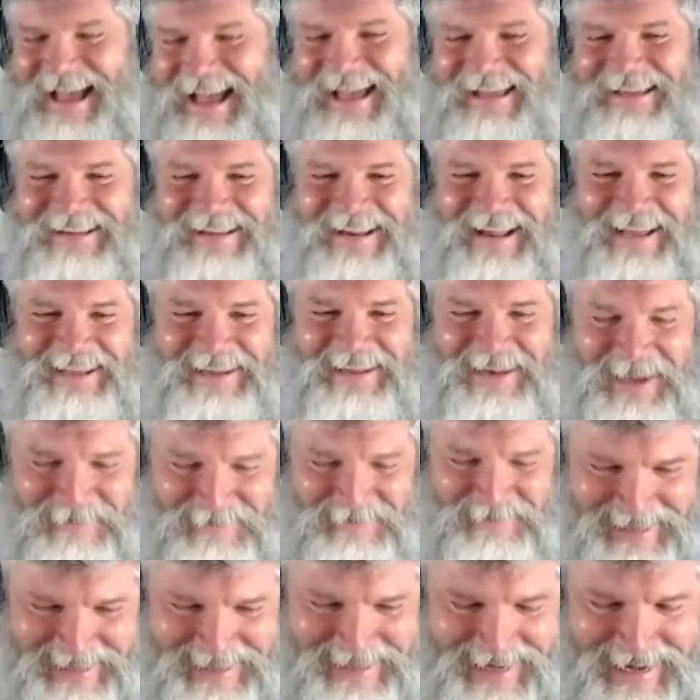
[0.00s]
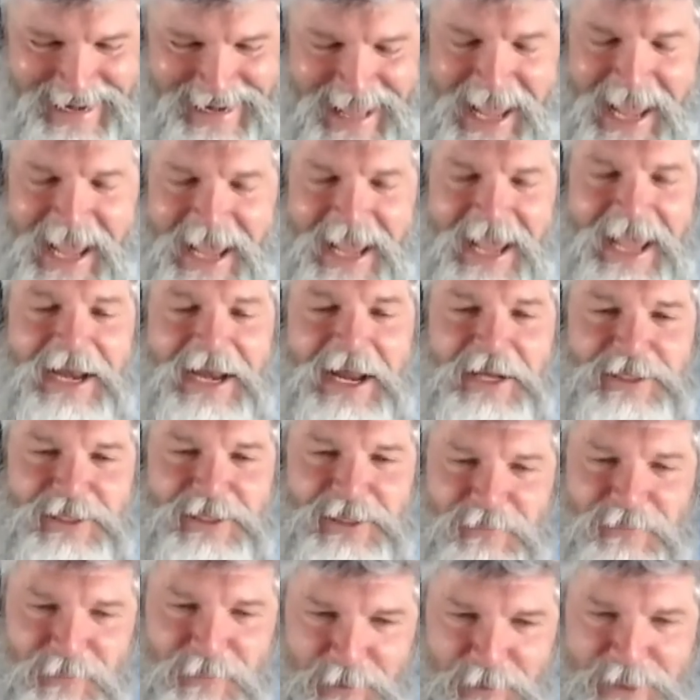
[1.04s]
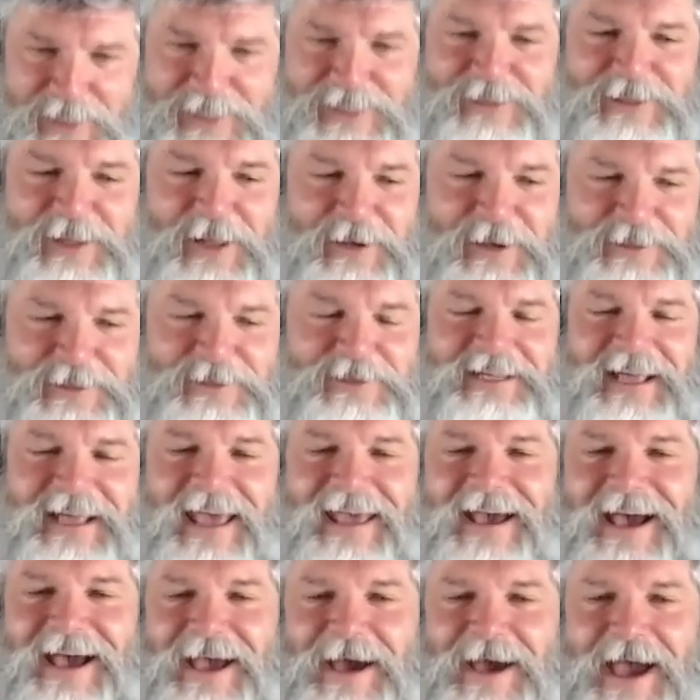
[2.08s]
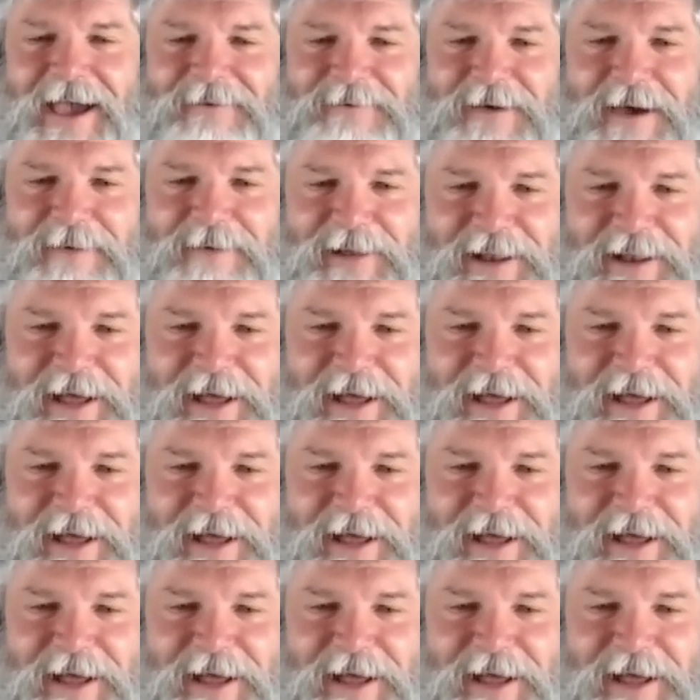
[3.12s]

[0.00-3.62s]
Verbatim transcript: I could I could help get that in. It is full disclosure, Tay. I, I am a